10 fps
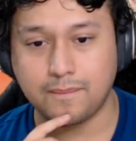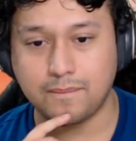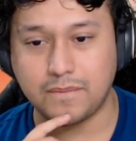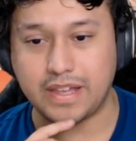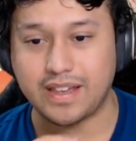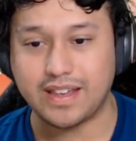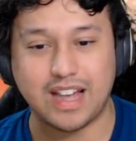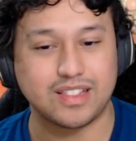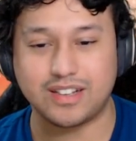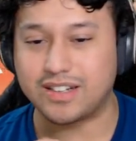
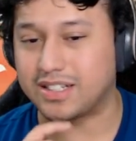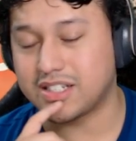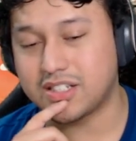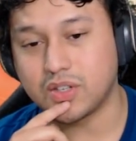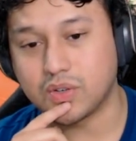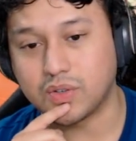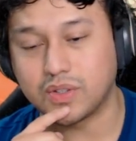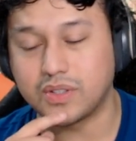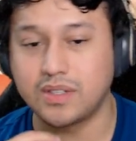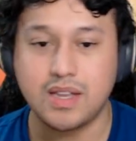Yeah, wow, that's so
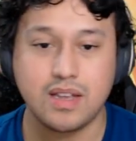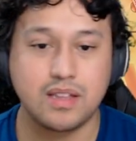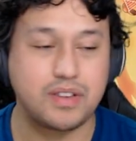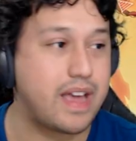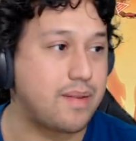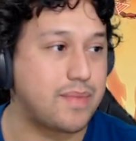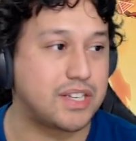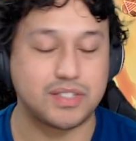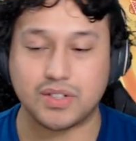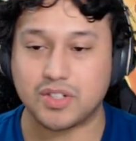cool. Their
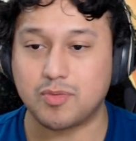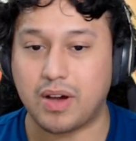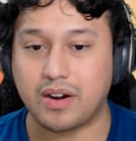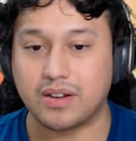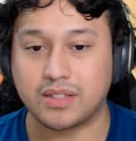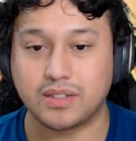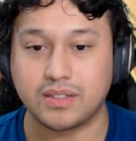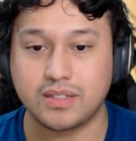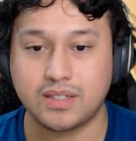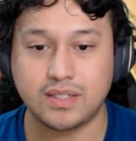animations are spot on,
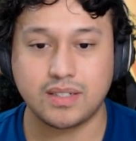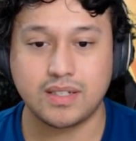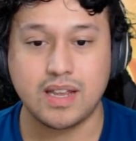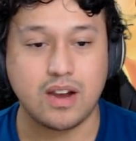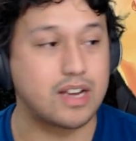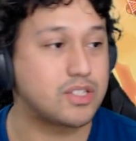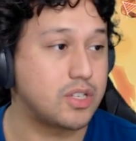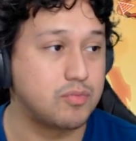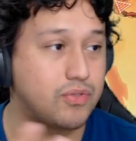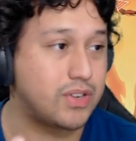dude. Alright, so
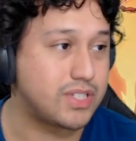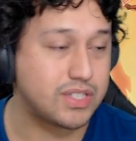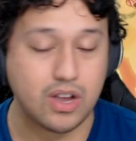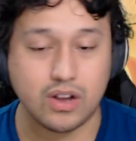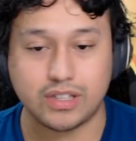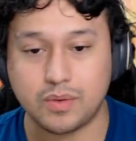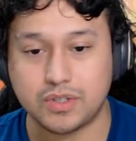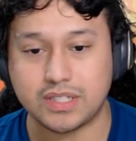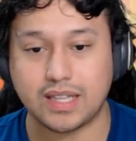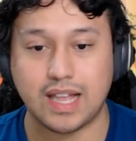let's move on to Zhongli,
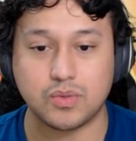which is the last